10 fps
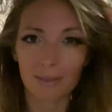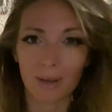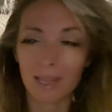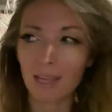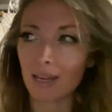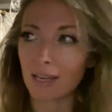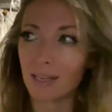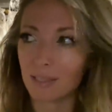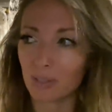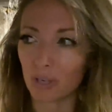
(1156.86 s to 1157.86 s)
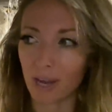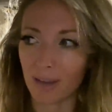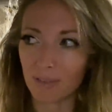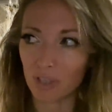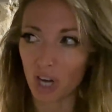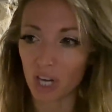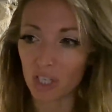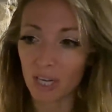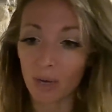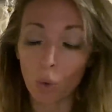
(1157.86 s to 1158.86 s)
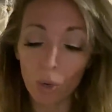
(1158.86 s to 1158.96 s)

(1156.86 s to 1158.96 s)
So I think I need to drive to charge it